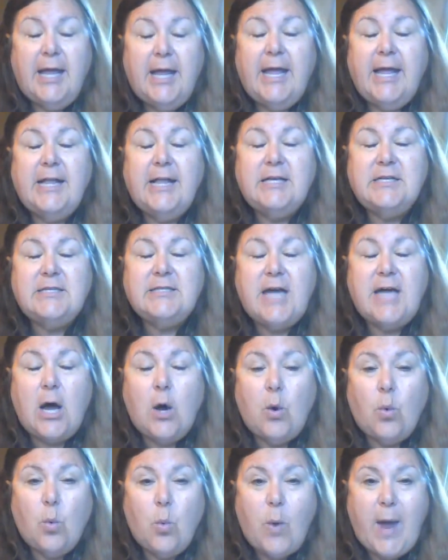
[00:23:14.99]
It is a
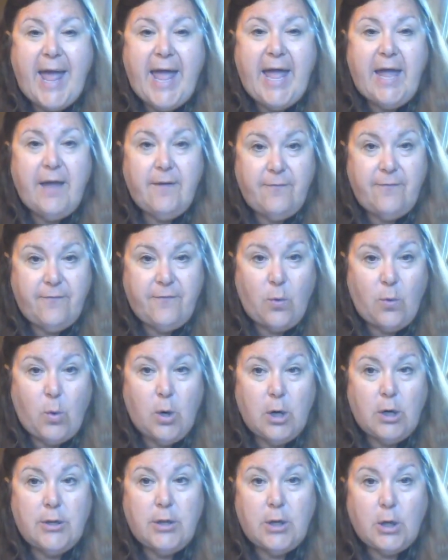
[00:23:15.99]
way
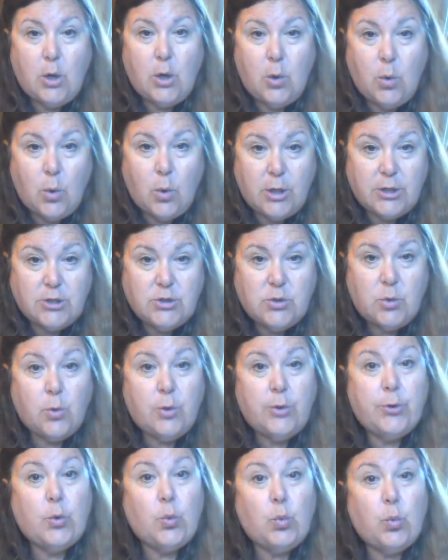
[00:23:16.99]
for the court
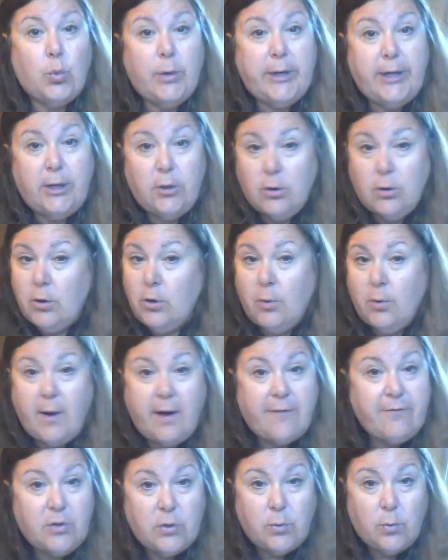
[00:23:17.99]
or the reader,
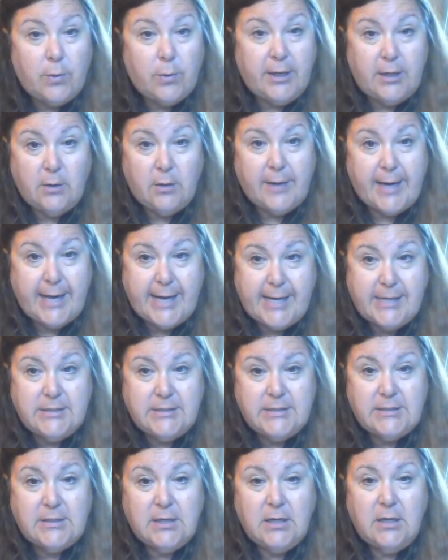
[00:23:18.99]
whoever the reader is,